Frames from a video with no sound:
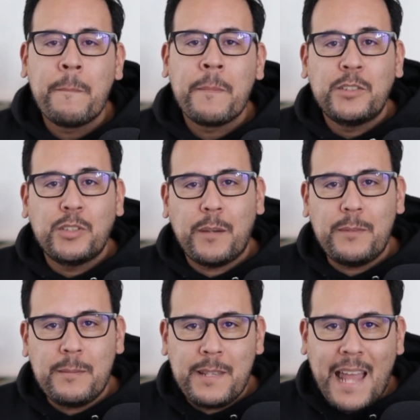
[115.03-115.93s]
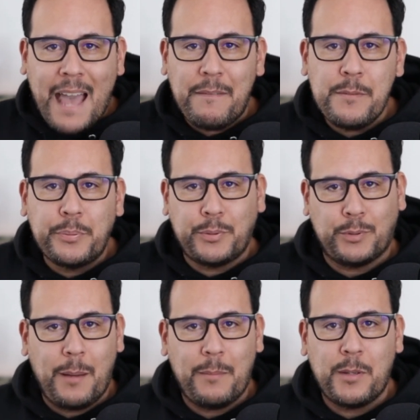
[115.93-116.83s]
So if you've been having
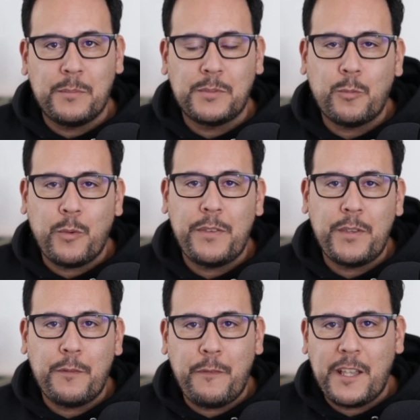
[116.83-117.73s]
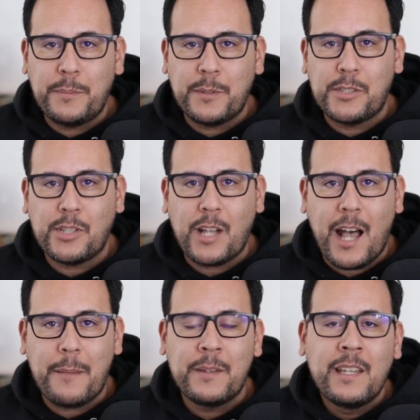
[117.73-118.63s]
problems with your Facebook
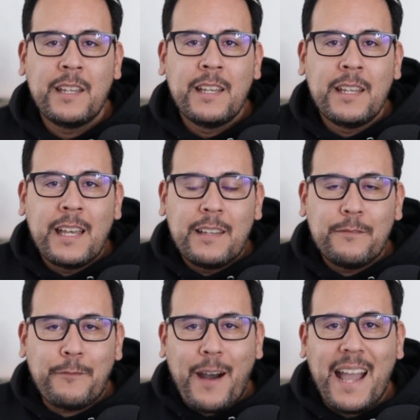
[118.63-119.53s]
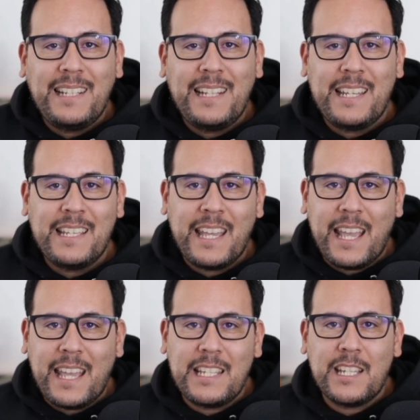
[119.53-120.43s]
Shop, violating
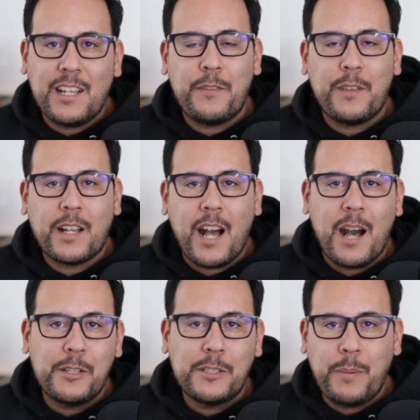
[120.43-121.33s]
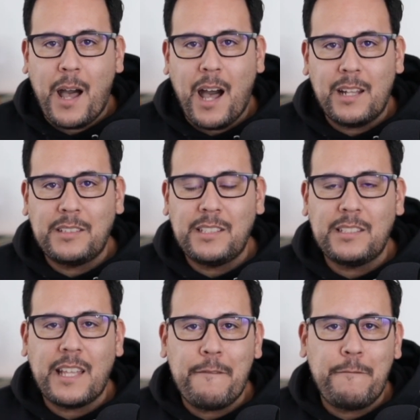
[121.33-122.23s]
any of the commerce
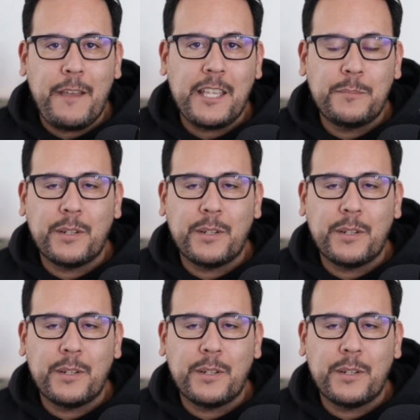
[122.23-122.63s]
policies that Facebook